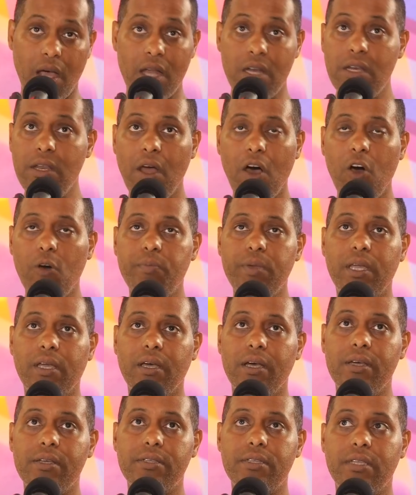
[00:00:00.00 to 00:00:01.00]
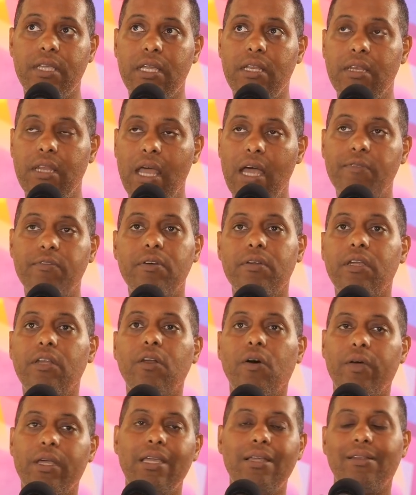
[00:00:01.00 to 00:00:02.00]
Uh, no, because he never,
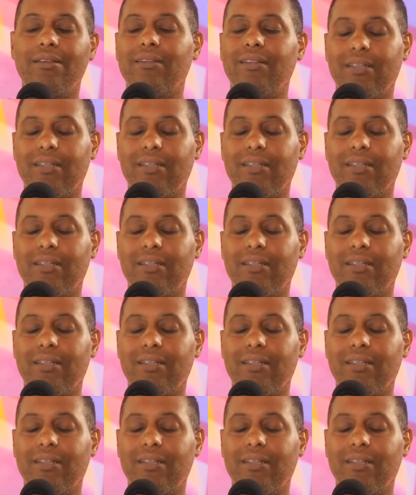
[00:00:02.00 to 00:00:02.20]
you know, he,